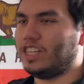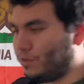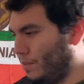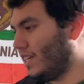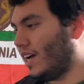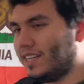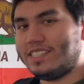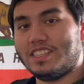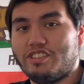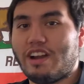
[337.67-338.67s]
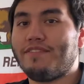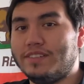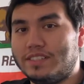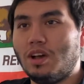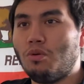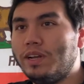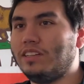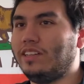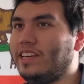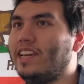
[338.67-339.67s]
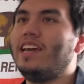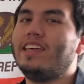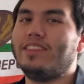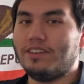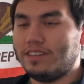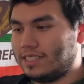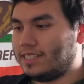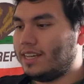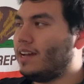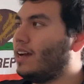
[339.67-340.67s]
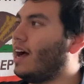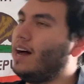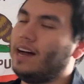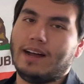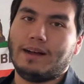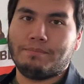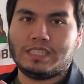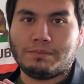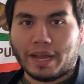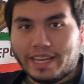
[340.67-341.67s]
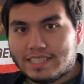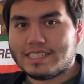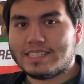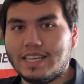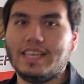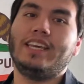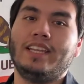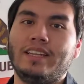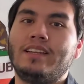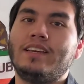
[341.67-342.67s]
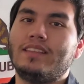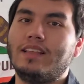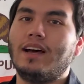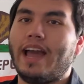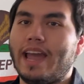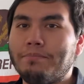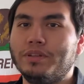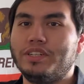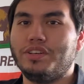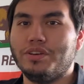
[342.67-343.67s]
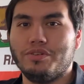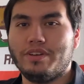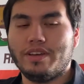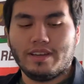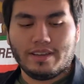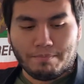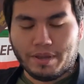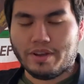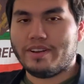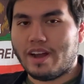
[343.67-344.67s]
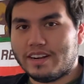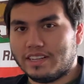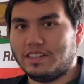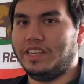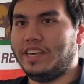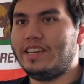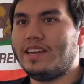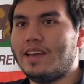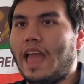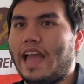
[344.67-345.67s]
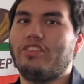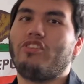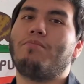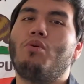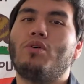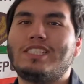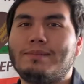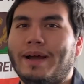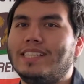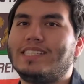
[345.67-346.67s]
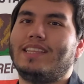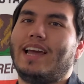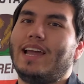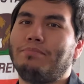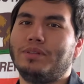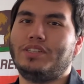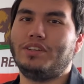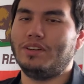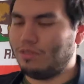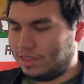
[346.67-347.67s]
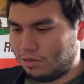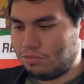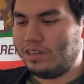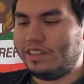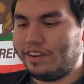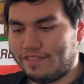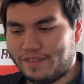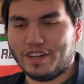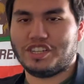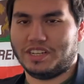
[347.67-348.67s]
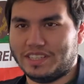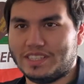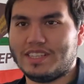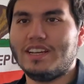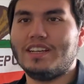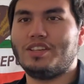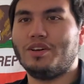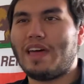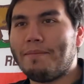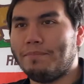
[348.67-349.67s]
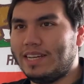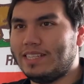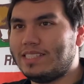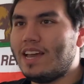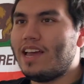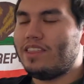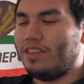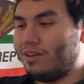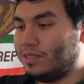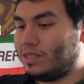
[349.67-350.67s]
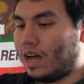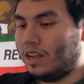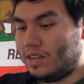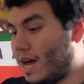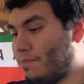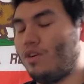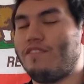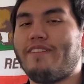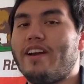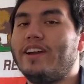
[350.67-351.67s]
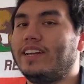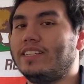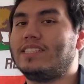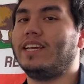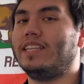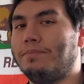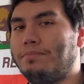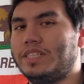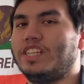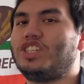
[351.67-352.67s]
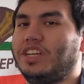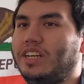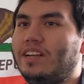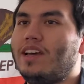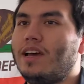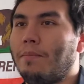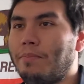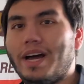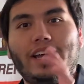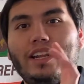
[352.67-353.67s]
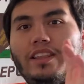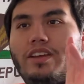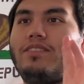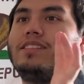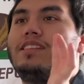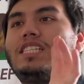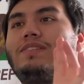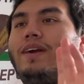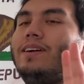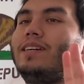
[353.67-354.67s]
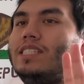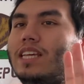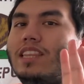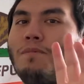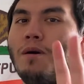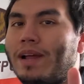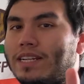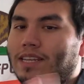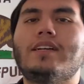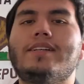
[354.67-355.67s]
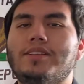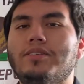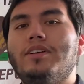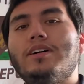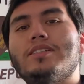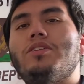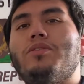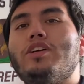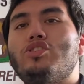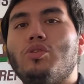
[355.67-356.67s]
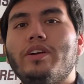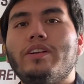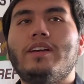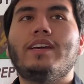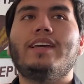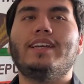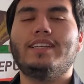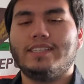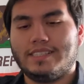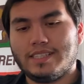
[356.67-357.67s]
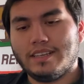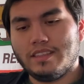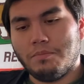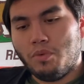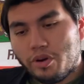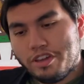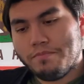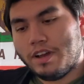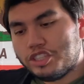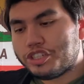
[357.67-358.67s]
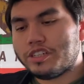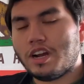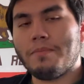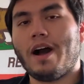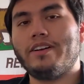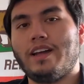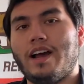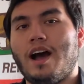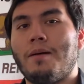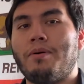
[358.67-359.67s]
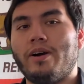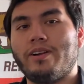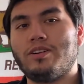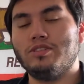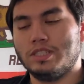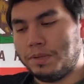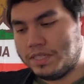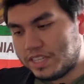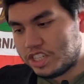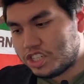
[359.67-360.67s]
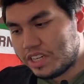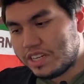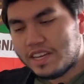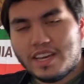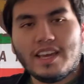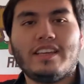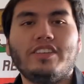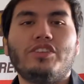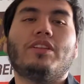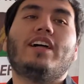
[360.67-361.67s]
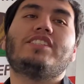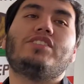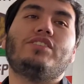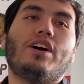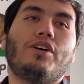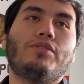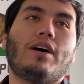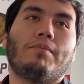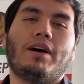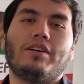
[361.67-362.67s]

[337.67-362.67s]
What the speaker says: because the graph is so wiggly. There's spikes in the amplitude periodically, and there are more spikes in the amplitude with the wigglier functions. So that means there's a lot more variance in the position, but there's less variance in the momentum. So long story short is, the more you measure about a particle's position, the less you know about